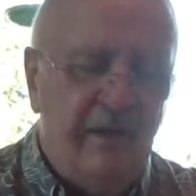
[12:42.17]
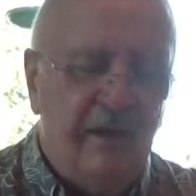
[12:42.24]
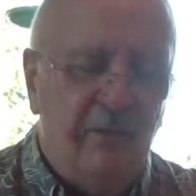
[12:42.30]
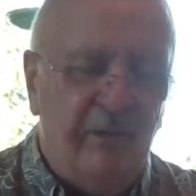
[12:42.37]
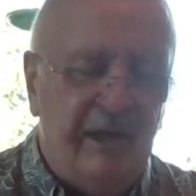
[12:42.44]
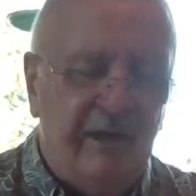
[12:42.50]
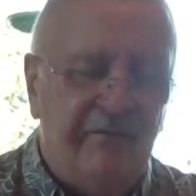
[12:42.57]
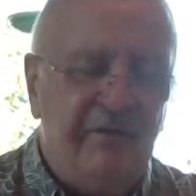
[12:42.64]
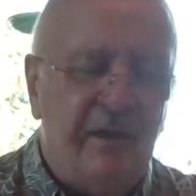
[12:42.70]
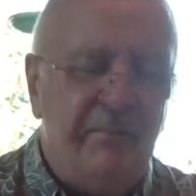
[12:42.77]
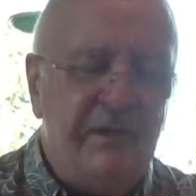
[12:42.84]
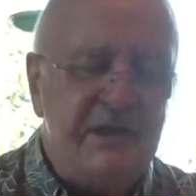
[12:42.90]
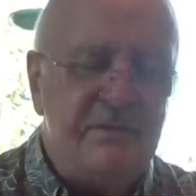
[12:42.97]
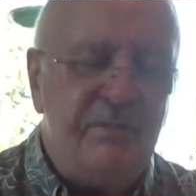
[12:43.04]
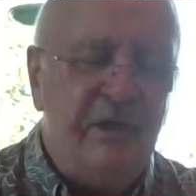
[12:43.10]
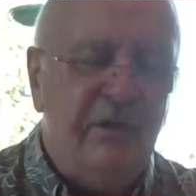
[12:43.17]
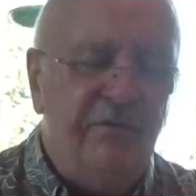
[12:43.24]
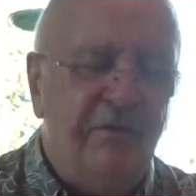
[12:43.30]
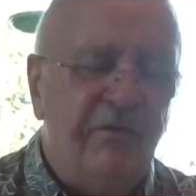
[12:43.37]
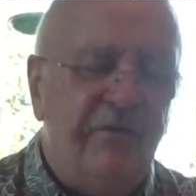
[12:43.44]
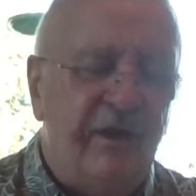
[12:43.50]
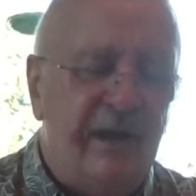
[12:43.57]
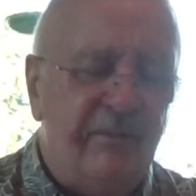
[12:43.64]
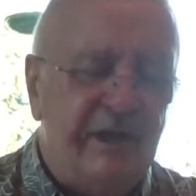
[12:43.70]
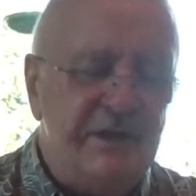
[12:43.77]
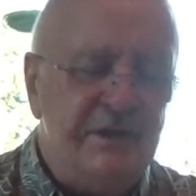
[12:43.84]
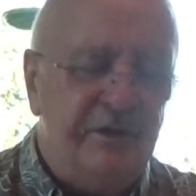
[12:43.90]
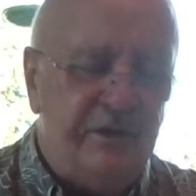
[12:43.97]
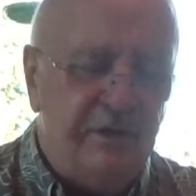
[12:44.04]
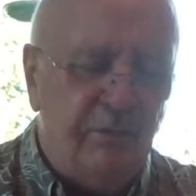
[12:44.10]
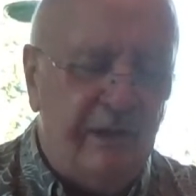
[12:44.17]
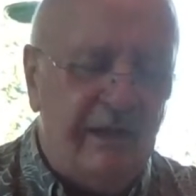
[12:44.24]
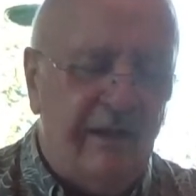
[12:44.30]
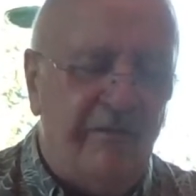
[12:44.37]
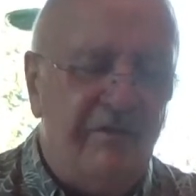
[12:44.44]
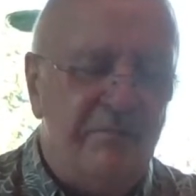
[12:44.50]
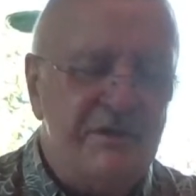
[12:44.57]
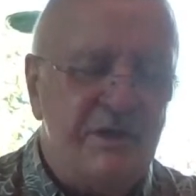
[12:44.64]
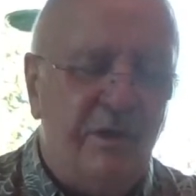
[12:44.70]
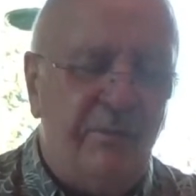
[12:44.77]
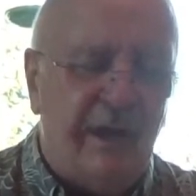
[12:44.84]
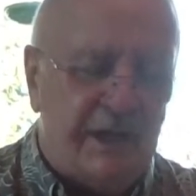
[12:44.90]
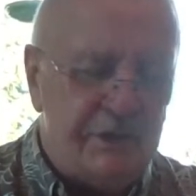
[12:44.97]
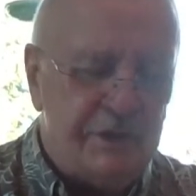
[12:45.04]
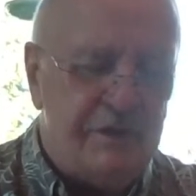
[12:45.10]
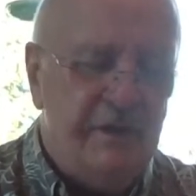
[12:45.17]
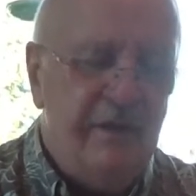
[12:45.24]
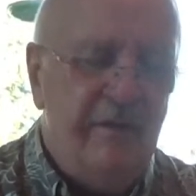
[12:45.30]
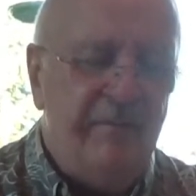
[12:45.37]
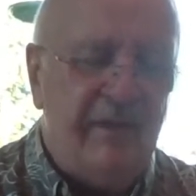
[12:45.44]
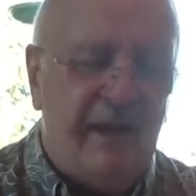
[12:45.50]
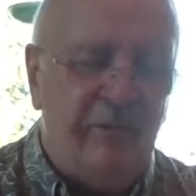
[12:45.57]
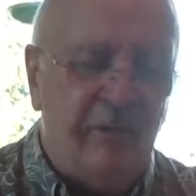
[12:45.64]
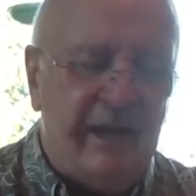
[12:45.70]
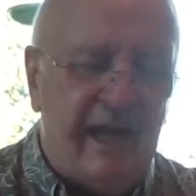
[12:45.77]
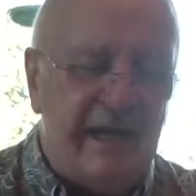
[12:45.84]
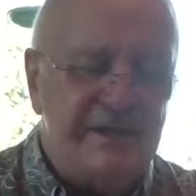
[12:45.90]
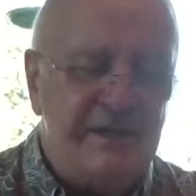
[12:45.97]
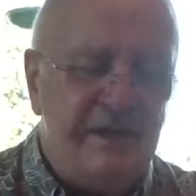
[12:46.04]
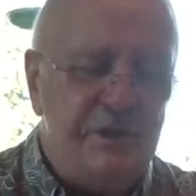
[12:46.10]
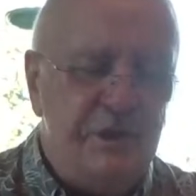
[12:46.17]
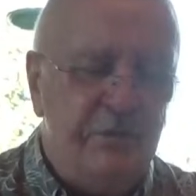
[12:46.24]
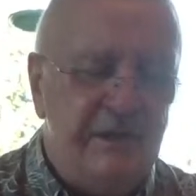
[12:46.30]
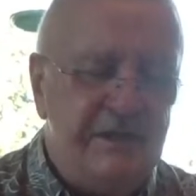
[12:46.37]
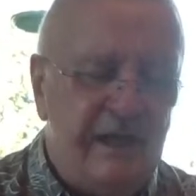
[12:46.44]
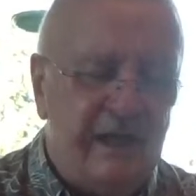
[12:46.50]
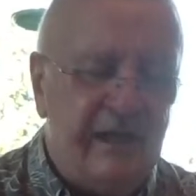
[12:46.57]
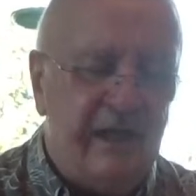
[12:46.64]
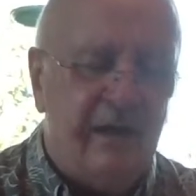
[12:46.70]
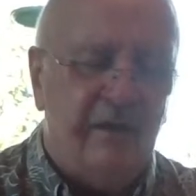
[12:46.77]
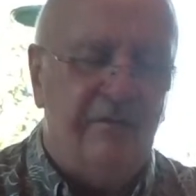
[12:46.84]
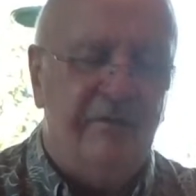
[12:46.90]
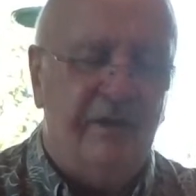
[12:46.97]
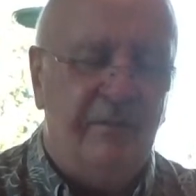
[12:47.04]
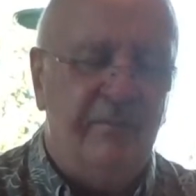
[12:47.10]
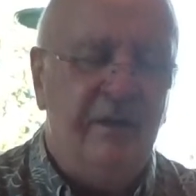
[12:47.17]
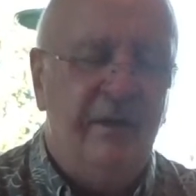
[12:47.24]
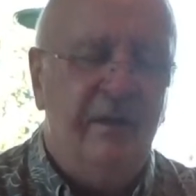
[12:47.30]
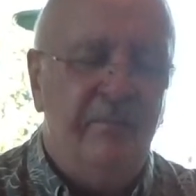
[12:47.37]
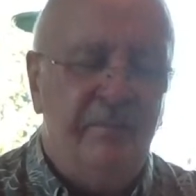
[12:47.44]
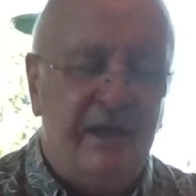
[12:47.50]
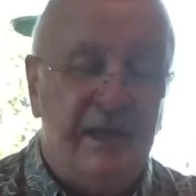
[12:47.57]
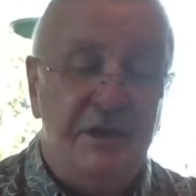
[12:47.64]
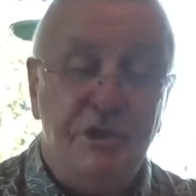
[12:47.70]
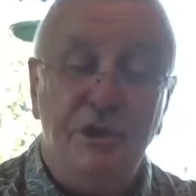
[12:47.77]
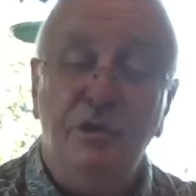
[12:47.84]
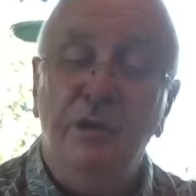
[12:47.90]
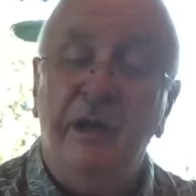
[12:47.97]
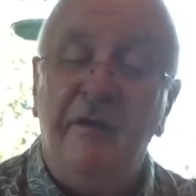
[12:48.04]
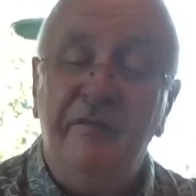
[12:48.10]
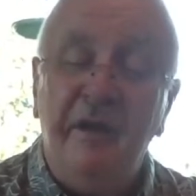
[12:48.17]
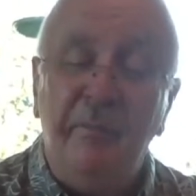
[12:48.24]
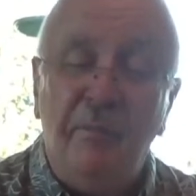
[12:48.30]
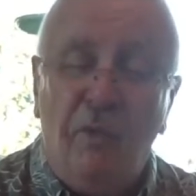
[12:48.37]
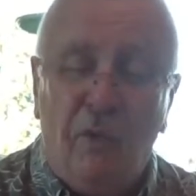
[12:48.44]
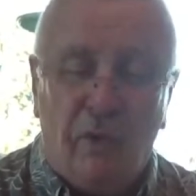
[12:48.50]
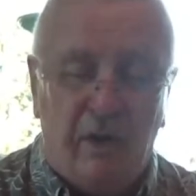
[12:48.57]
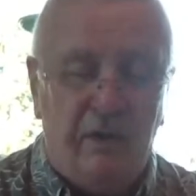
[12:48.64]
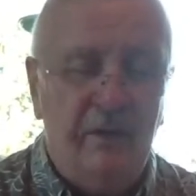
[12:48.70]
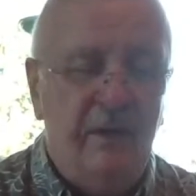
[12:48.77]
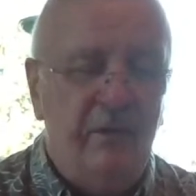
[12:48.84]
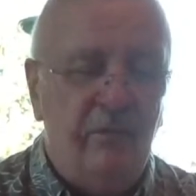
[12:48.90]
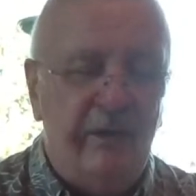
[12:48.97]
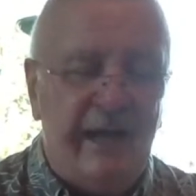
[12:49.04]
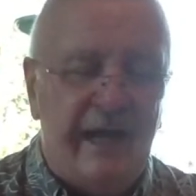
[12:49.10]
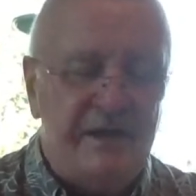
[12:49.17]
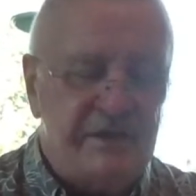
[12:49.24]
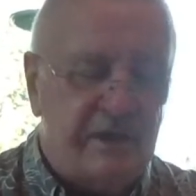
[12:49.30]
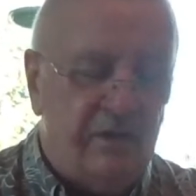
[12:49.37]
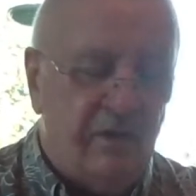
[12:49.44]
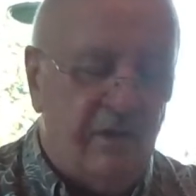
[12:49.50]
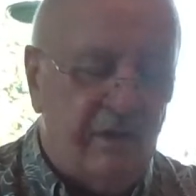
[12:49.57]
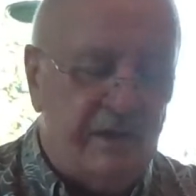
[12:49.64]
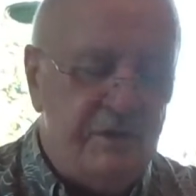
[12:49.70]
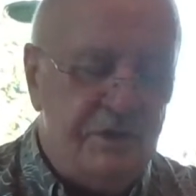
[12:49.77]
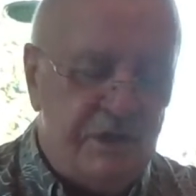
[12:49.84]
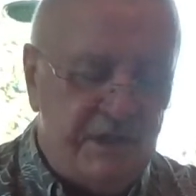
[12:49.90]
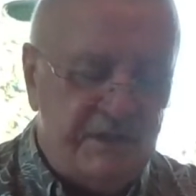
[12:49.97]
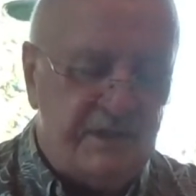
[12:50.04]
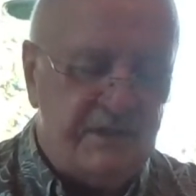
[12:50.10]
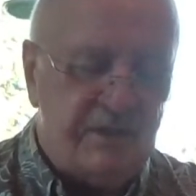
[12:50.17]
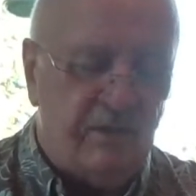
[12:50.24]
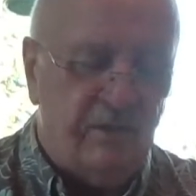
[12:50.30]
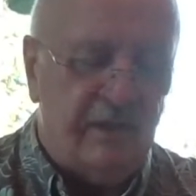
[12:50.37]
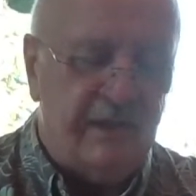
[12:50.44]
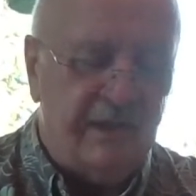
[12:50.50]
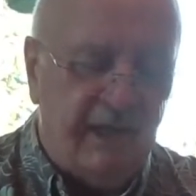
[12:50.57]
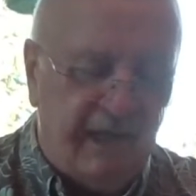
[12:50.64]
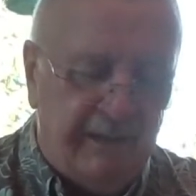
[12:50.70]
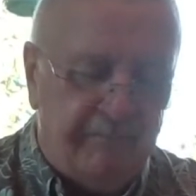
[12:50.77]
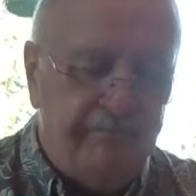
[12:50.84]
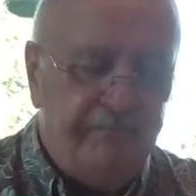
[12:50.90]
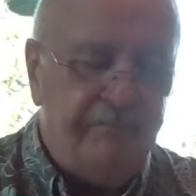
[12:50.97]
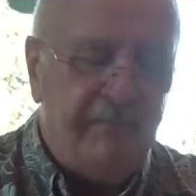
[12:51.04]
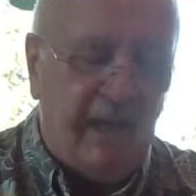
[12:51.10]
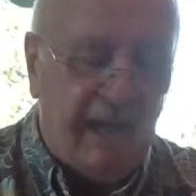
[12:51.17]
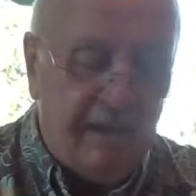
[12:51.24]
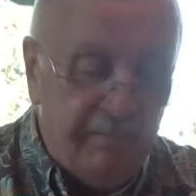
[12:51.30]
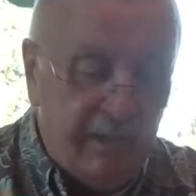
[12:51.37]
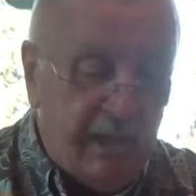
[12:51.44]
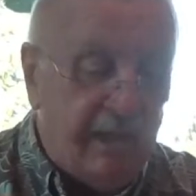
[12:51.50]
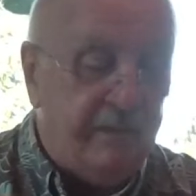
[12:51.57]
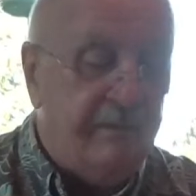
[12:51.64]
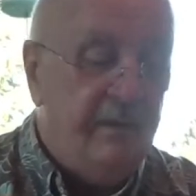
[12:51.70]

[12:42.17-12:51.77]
We lift up this beautiful family to you. We love them so much, and we ask that you would take care of them because you love them more. We ask it all in Jesus' holy name. Amen.